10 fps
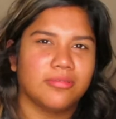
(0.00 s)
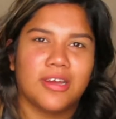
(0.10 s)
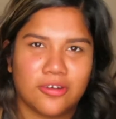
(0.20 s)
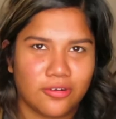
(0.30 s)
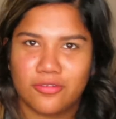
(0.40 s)

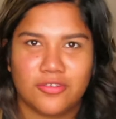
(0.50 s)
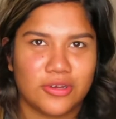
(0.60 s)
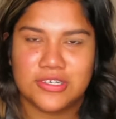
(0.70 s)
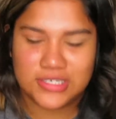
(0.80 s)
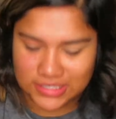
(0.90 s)
I don't know if you
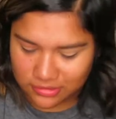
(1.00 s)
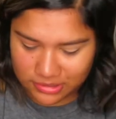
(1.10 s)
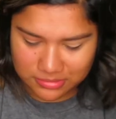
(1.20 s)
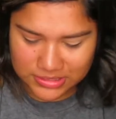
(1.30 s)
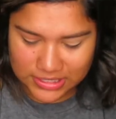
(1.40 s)
understand
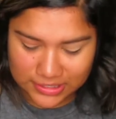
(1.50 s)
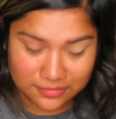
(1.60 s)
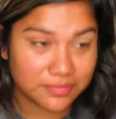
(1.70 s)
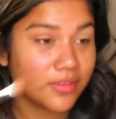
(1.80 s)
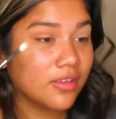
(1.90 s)
what I'm saying.
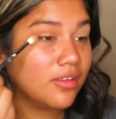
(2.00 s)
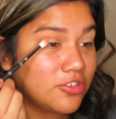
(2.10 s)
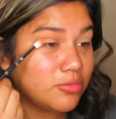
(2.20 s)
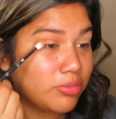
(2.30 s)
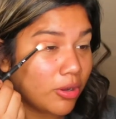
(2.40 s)
I
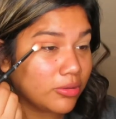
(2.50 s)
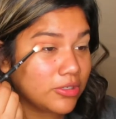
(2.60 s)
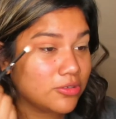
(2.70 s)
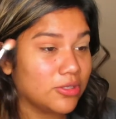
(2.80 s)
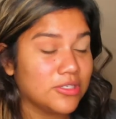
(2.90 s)
should probably
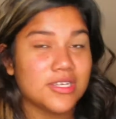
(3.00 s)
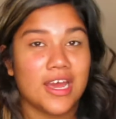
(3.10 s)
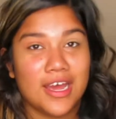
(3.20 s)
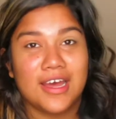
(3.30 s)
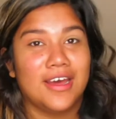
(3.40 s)
do this
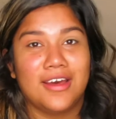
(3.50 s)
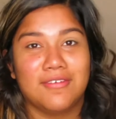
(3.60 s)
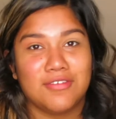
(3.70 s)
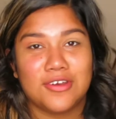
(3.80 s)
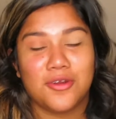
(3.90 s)

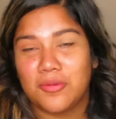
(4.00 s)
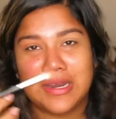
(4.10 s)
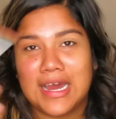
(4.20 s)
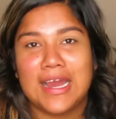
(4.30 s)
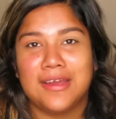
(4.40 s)
video
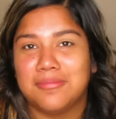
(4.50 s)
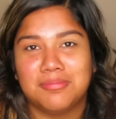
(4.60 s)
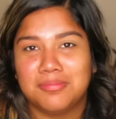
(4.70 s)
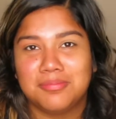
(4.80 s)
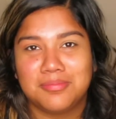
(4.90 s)
when
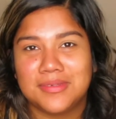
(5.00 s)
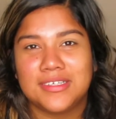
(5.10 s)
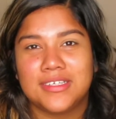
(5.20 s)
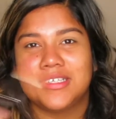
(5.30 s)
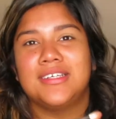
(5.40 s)

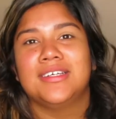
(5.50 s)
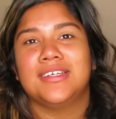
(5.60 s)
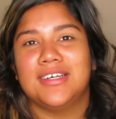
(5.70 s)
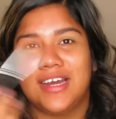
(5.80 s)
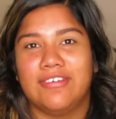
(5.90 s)

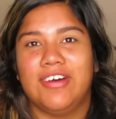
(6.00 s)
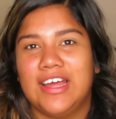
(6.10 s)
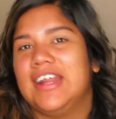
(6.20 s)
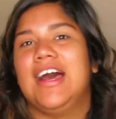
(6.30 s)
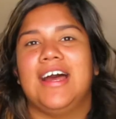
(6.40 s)
I've
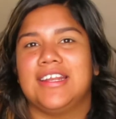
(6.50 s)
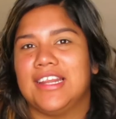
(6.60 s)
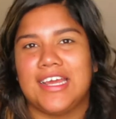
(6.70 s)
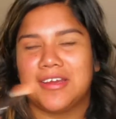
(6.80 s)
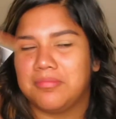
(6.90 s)
had
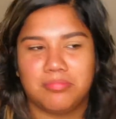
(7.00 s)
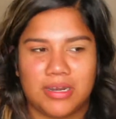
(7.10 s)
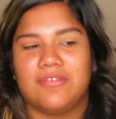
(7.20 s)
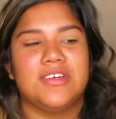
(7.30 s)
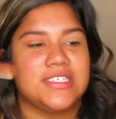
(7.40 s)
like
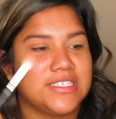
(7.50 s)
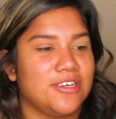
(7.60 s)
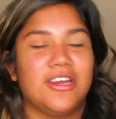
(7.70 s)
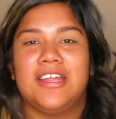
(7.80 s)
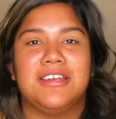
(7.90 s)
breakfast
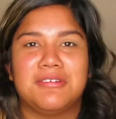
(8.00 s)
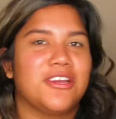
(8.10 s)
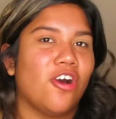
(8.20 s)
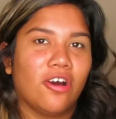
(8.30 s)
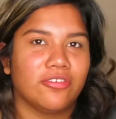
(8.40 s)
and
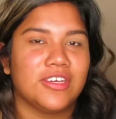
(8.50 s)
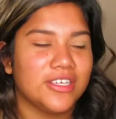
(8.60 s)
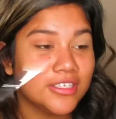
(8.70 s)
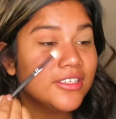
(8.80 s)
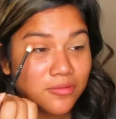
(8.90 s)
coffee,
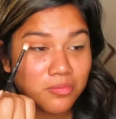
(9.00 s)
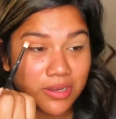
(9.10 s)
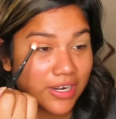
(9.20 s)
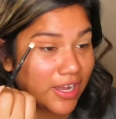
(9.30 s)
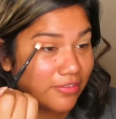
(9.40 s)

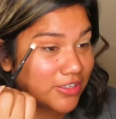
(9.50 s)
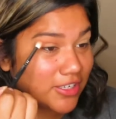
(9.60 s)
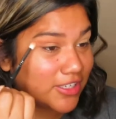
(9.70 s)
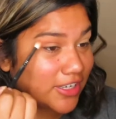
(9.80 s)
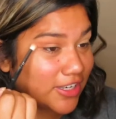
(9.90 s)
but I haven't
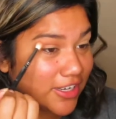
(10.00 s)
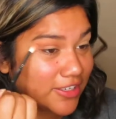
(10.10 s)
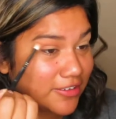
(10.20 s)
done any.